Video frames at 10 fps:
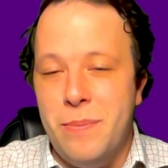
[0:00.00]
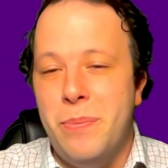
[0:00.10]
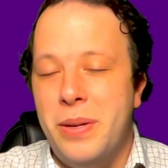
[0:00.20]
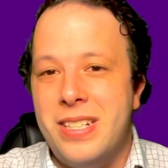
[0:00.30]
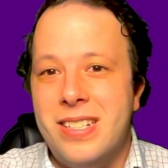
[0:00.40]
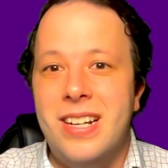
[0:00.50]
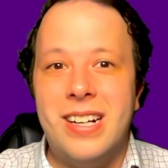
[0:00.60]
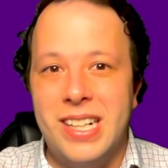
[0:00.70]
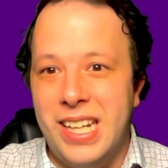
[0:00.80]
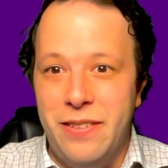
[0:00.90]
but it's not
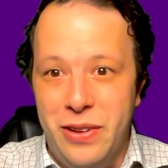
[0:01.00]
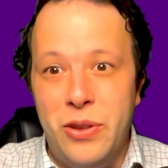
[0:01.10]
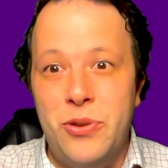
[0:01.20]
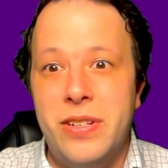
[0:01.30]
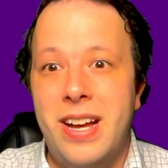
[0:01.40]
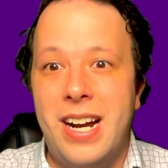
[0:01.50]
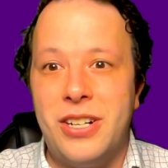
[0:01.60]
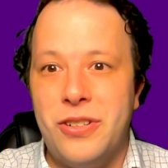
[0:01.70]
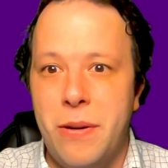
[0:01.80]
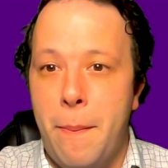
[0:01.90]
going to give you those
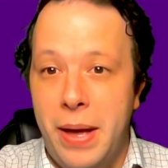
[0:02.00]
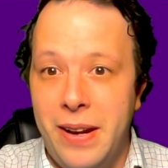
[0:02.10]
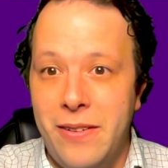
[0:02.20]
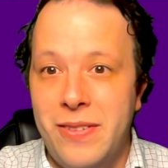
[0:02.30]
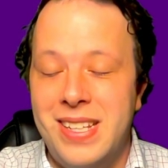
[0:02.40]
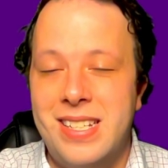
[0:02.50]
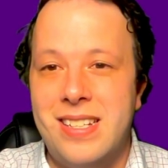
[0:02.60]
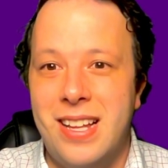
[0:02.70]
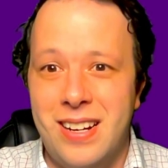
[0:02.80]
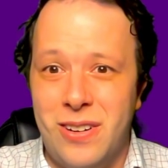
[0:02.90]
extra benefits
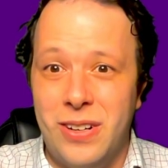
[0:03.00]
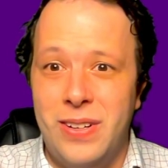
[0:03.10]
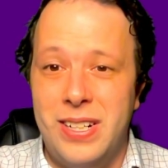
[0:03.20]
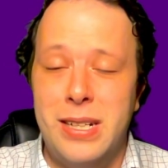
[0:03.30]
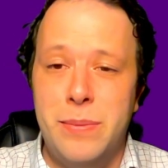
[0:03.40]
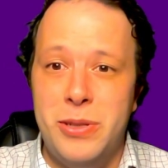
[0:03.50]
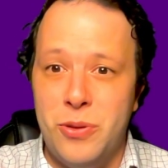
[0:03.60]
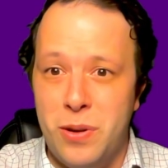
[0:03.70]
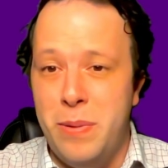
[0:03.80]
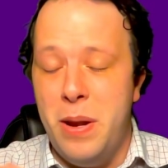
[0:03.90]
that are going to get
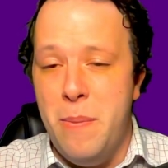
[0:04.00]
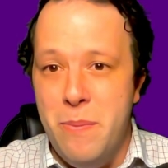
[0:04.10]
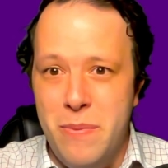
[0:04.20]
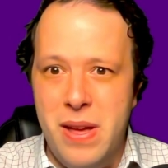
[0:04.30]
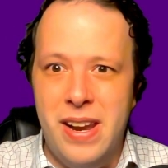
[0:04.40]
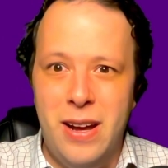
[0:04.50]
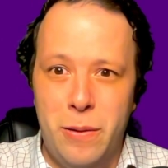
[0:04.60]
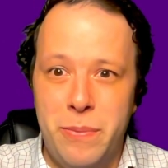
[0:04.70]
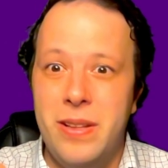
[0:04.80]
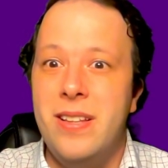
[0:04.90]
absorbed and, and
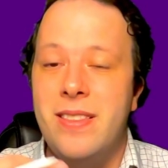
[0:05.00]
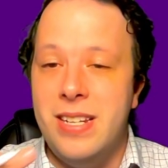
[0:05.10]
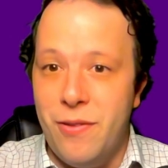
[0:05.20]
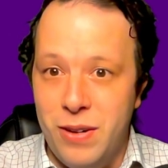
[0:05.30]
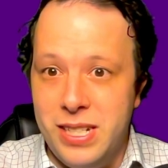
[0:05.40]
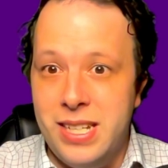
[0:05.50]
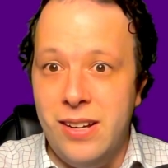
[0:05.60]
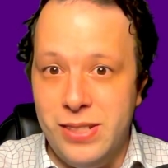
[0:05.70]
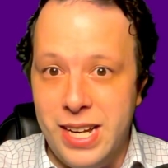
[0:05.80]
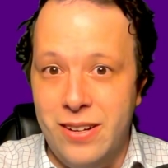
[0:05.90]
help the different
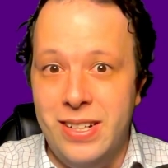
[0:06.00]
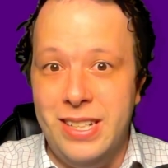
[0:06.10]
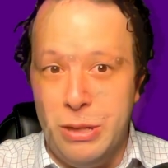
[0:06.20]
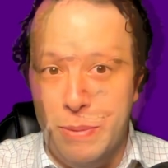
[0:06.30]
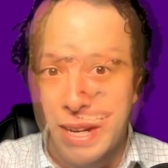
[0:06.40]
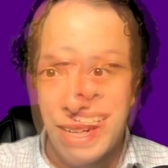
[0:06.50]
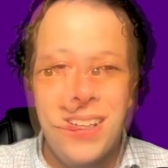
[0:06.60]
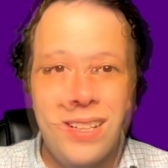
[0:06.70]
cells out in your body.